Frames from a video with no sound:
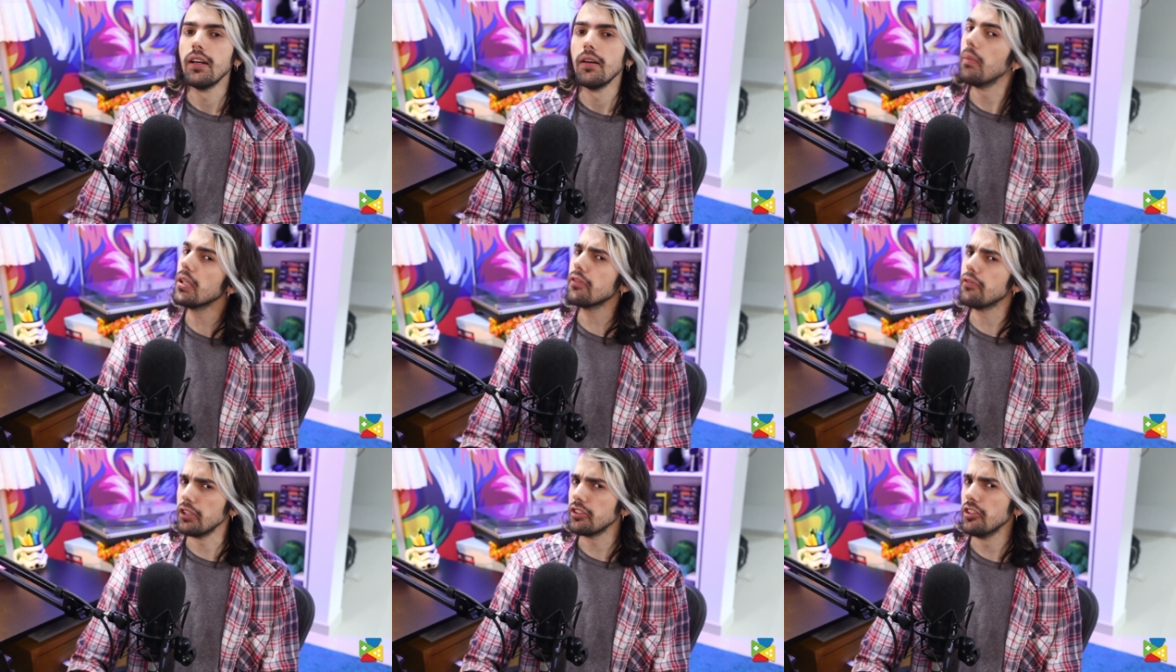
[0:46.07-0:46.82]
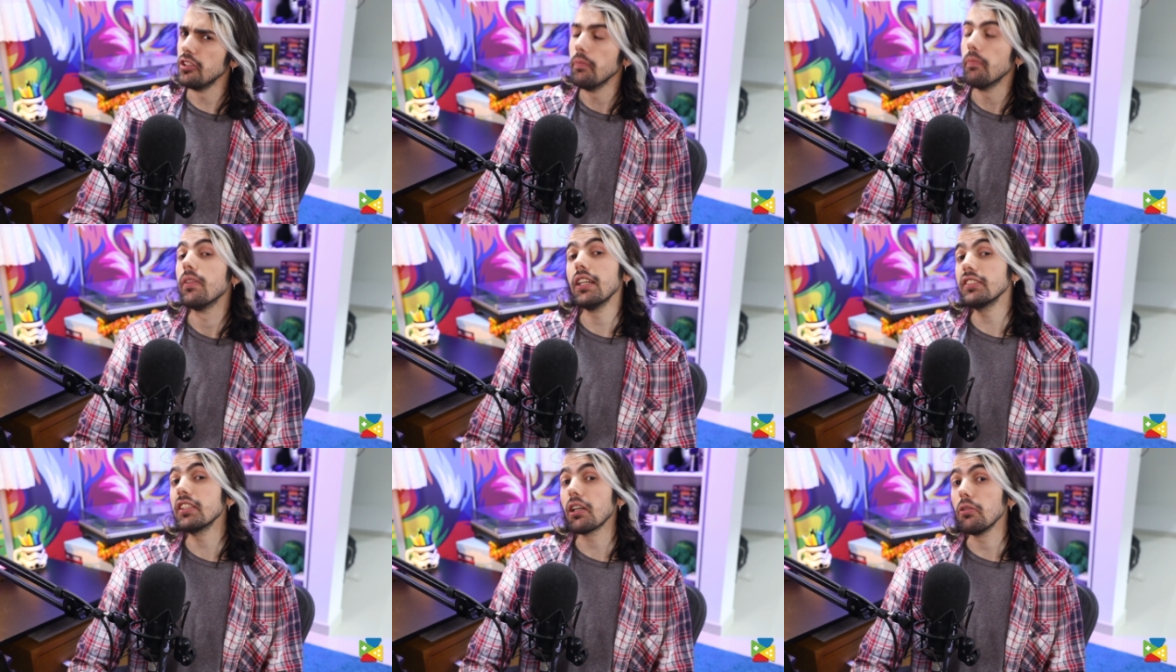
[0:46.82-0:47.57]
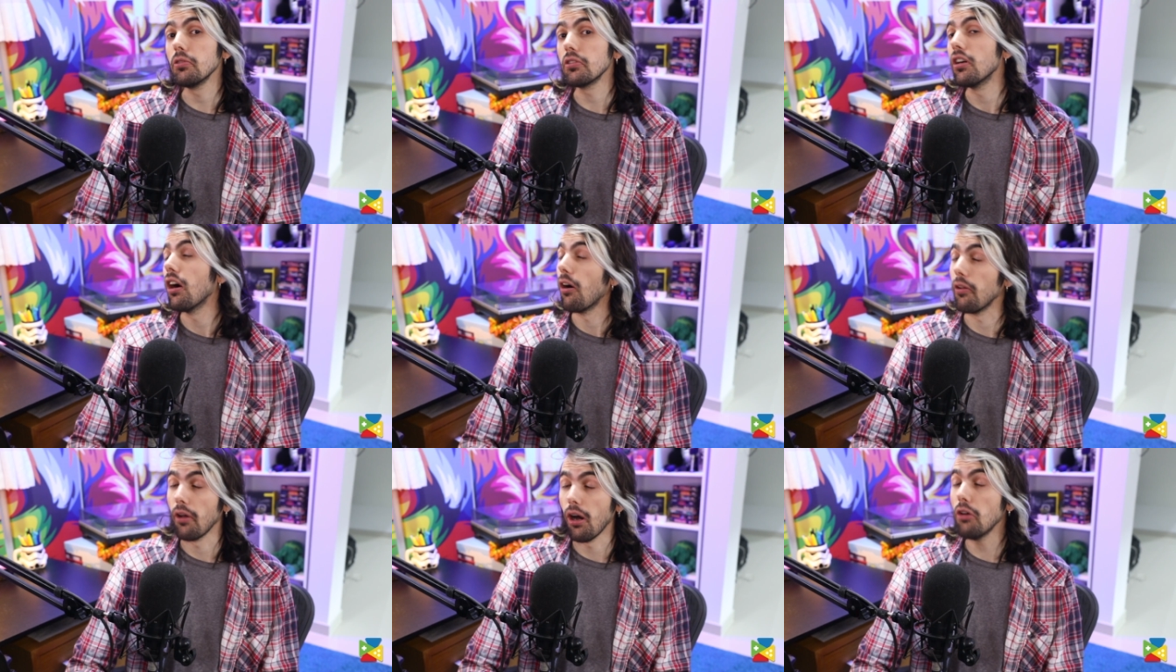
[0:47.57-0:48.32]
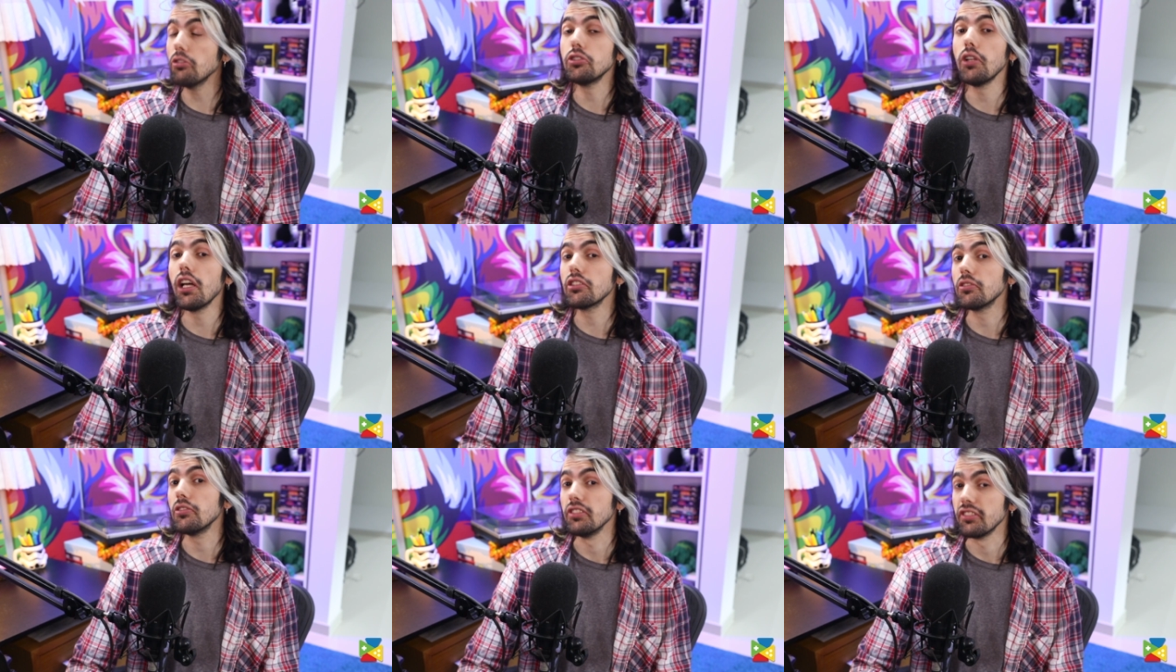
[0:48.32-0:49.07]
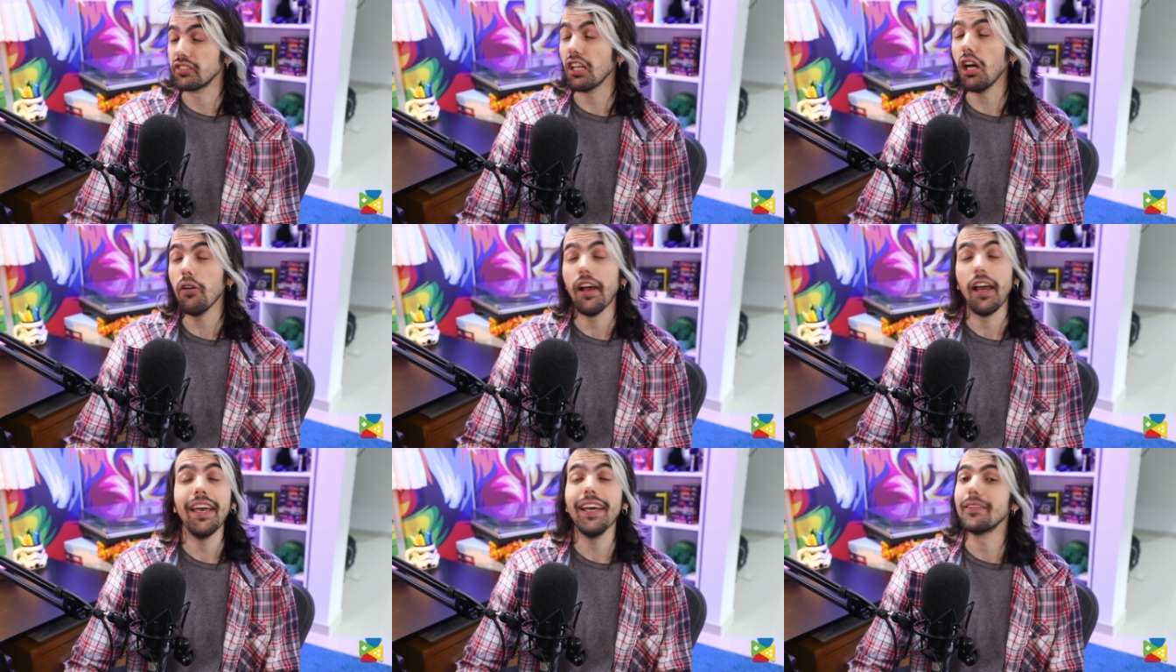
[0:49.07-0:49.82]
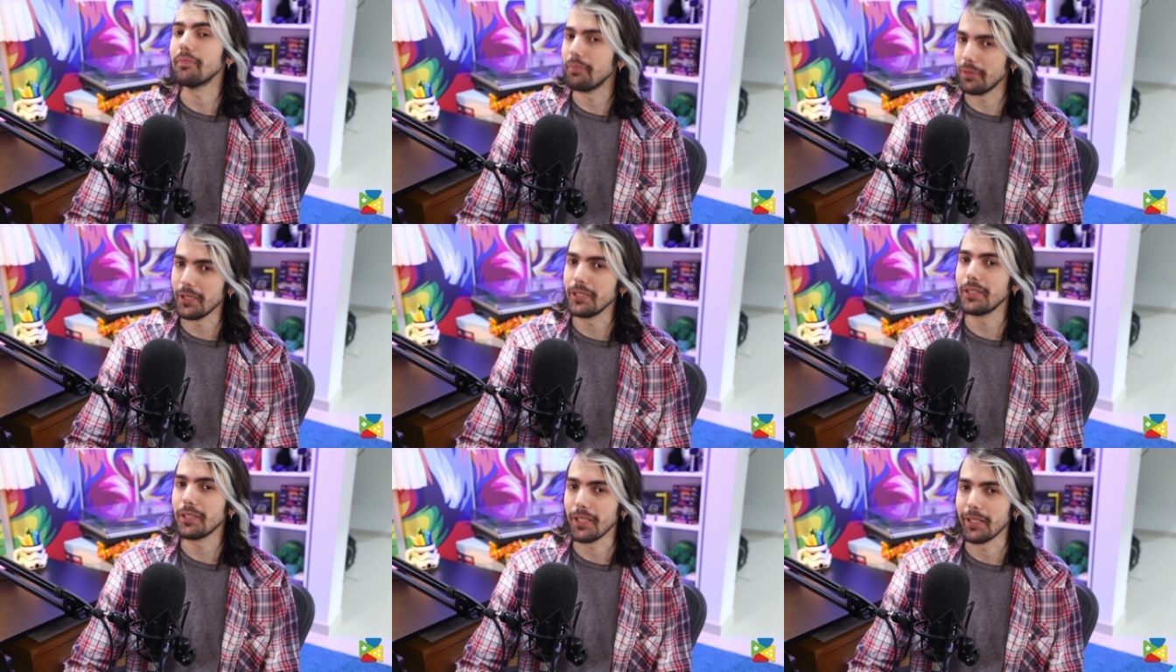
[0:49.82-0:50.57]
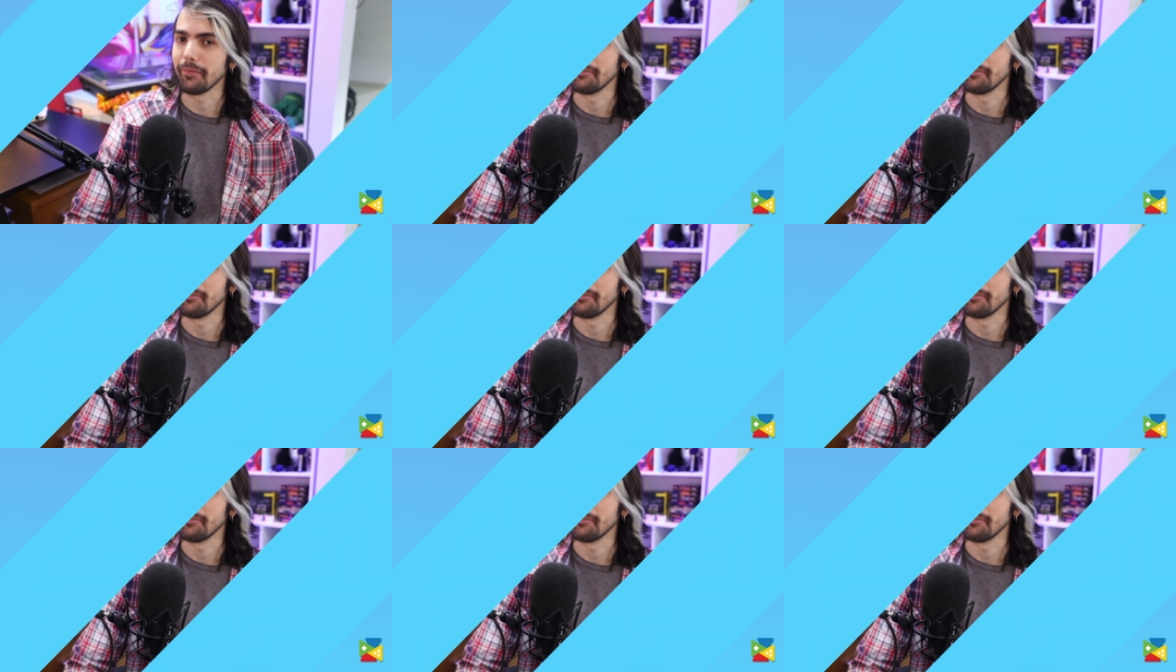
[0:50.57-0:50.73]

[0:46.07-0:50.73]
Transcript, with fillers: But firstly, let's take a look on how to actually install and play the game.